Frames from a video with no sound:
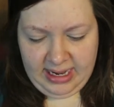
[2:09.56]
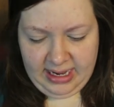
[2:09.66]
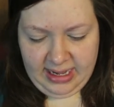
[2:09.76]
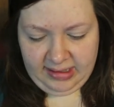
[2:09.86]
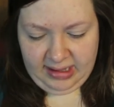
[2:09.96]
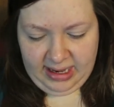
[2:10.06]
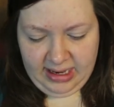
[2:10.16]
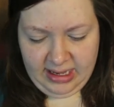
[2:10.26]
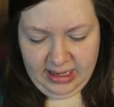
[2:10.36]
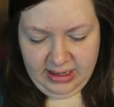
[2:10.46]
guess
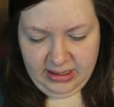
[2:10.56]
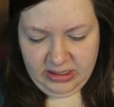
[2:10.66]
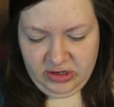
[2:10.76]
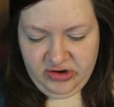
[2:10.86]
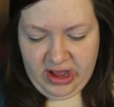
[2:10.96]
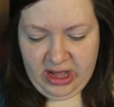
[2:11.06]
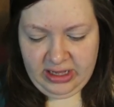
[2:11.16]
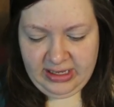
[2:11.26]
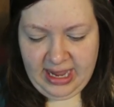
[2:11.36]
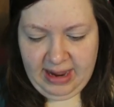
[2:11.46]
like
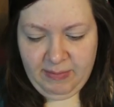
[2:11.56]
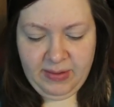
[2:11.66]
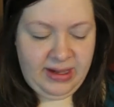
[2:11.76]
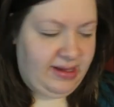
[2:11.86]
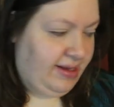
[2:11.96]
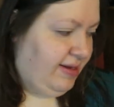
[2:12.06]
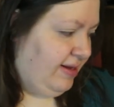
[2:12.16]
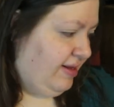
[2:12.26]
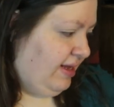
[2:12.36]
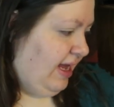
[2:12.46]
gel type
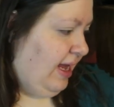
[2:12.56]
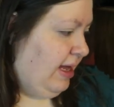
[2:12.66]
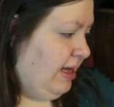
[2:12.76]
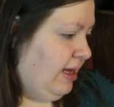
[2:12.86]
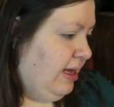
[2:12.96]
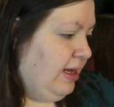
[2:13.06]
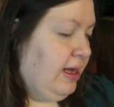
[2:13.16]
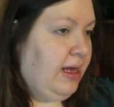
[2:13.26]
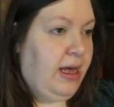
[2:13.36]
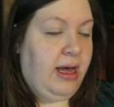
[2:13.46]
consistency.
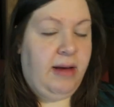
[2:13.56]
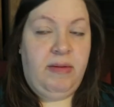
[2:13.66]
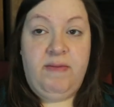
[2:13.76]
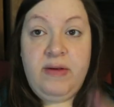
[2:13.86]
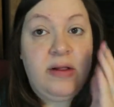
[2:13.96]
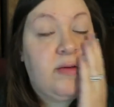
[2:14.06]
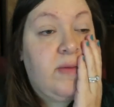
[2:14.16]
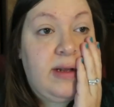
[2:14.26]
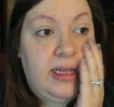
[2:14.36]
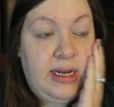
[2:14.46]
It feels
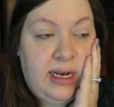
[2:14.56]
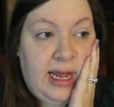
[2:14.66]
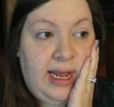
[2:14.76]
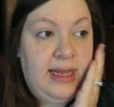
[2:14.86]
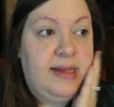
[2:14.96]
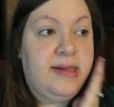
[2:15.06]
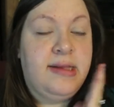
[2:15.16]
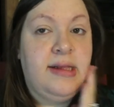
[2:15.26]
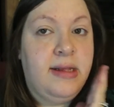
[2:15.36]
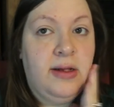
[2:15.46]
really
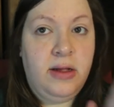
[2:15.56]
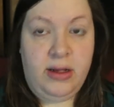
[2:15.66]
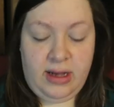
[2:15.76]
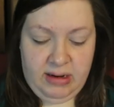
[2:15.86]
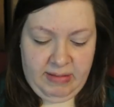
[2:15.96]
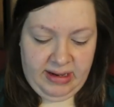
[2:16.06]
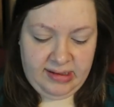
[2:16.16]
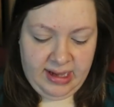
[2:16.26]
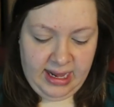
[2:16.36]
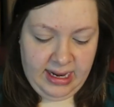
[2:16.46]
nice on my
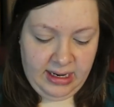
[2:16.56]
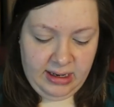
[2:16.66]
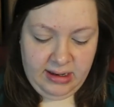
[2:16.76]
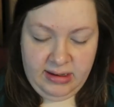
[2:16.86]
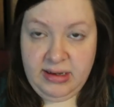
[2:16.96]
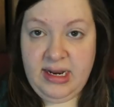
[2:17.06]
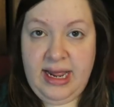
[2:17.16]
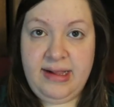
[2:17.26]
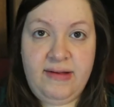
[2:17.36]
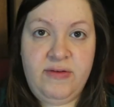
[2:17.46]
skin.
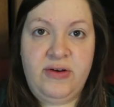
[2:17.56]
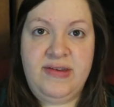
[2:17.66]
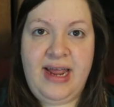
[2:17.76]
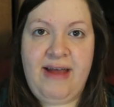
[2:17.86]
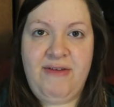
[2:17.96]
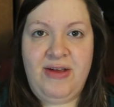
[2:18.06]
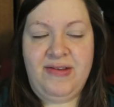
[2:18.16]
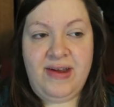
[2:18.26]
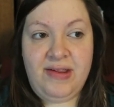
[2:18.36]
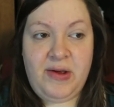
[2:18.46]
Today's the first day I've
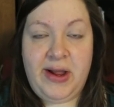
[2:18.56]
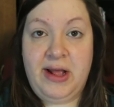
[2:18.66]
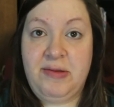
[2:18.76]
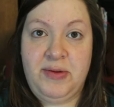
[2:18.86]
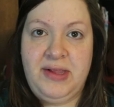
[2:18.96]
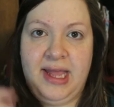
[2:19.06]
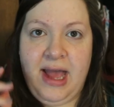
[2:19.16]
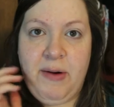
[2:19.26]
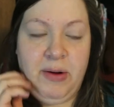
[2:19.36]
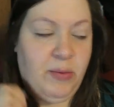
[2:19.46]
used it, so I guess we'll see
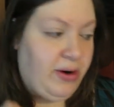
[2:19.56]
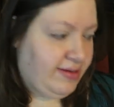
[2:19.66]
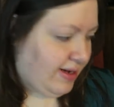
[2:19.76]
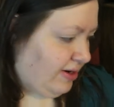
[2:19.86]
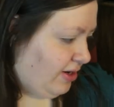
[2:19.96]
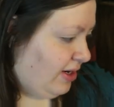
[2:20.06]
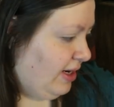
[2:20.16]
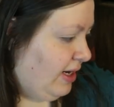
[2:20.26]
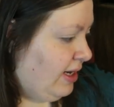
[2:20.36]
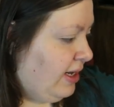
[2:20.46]
how it works under
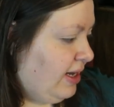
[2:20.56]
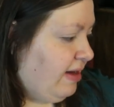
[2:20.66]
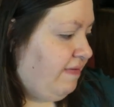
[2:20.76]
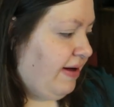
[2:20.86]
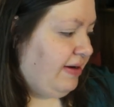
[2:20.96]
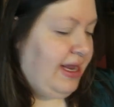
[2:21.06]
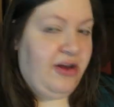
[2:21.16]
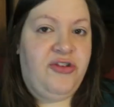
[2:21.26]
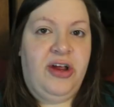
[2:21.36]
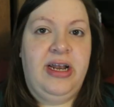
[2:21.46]
a
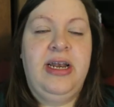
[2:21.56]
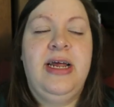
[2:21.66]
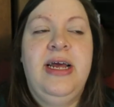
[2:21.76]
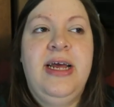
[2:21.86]
foundation.